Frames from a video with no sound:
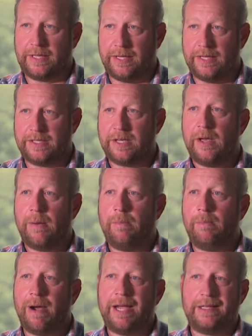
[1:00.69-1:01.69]
this
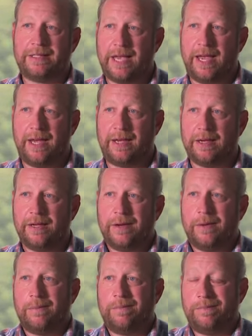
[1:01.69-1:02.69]
might take
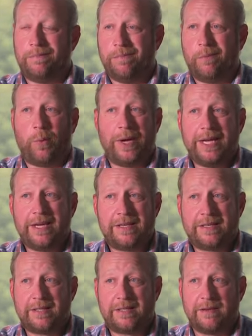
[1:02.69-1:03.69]

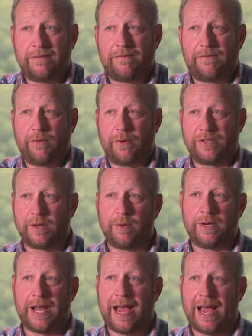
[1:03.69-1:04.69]
weeks for
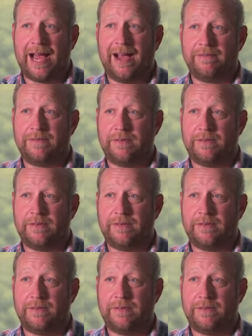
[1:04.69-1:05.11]
someone to have